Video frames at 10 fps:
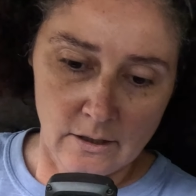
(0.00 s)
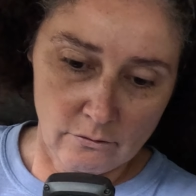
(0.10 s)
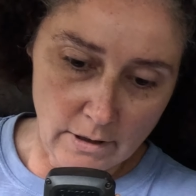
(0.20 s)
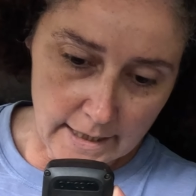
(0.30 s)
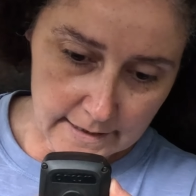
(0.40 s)

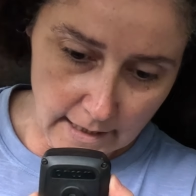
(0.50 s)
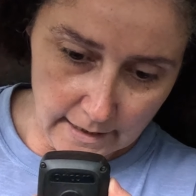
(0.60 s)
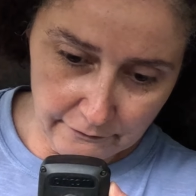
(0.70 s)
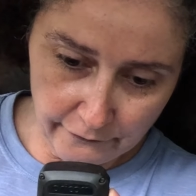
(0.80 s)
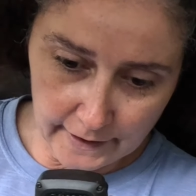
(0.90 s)
Right,
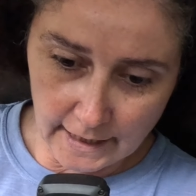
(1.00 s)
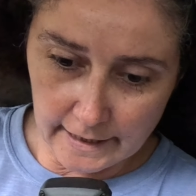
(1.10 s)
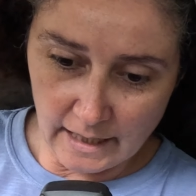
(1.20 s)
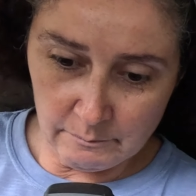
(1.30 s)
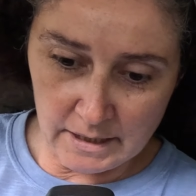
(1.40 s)
I think I
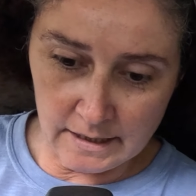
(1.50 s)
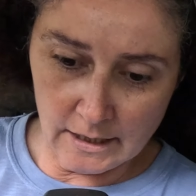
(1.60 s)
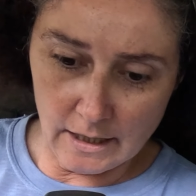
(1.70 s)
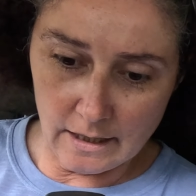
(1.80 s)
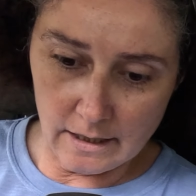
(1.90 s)
am in
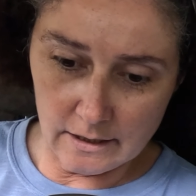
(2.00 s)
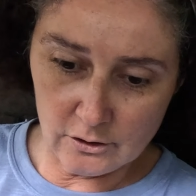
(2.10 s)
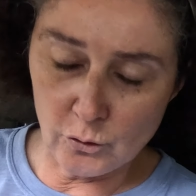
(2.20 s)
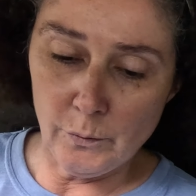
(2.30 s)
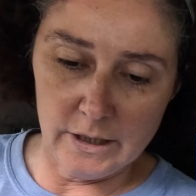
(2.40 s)

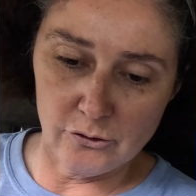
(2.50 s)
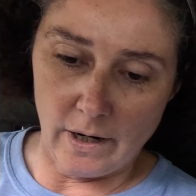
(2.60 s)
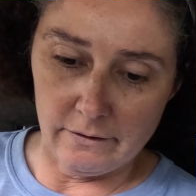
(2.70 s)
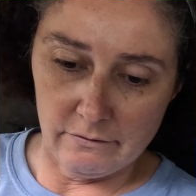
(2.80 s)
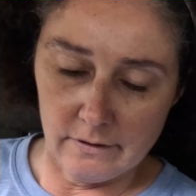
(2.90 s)
two-wheel
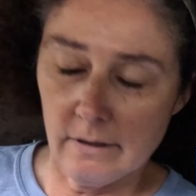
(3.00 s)
drive.